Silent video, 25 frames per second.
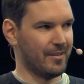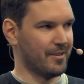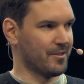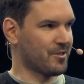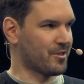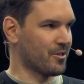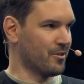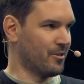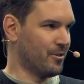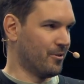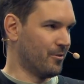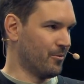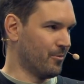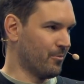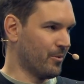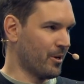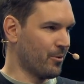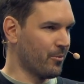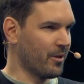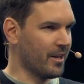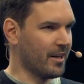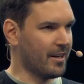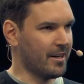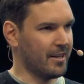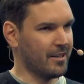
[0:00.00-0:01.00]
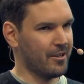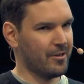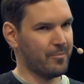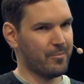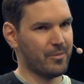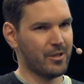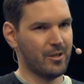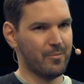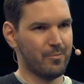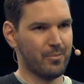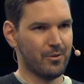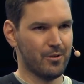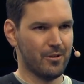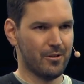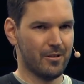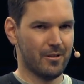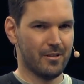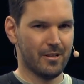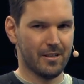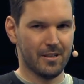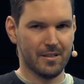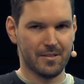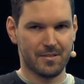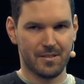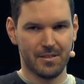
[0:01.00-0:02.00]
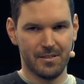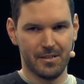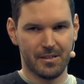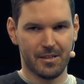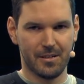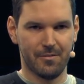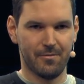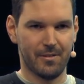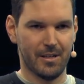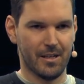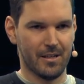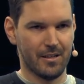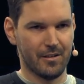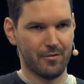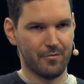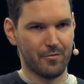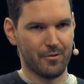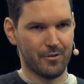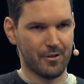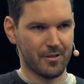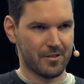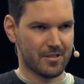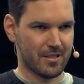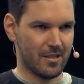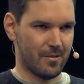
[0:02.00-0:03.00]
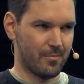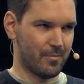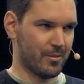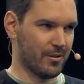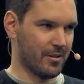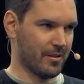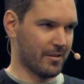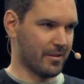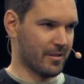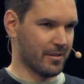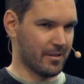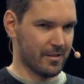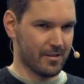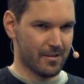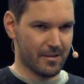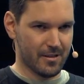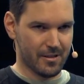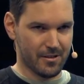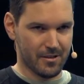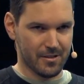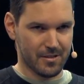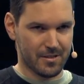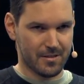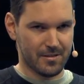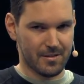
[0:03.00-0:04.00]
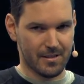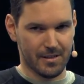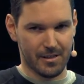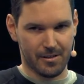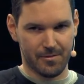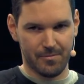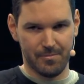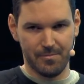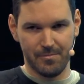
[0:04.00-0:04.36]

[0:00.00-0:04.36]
so when we hire people in Silicon Valley, for example, there's like